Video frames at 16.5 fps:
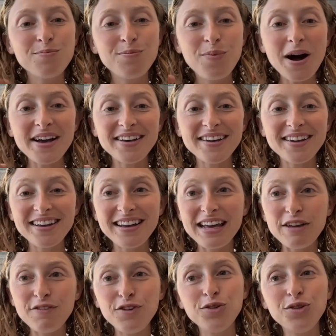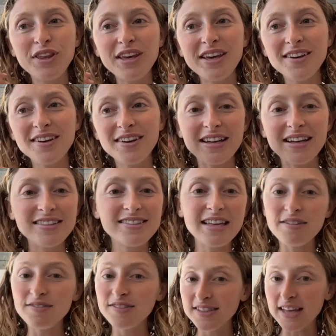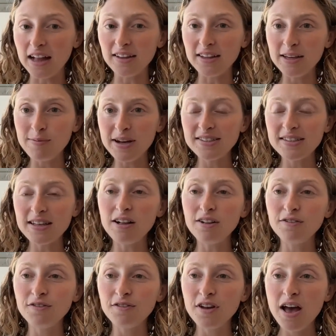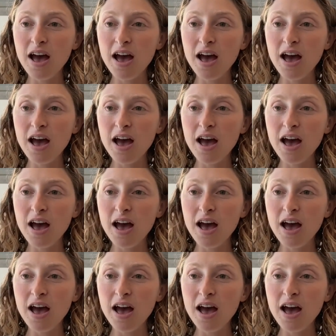But if you think instead of selling myself,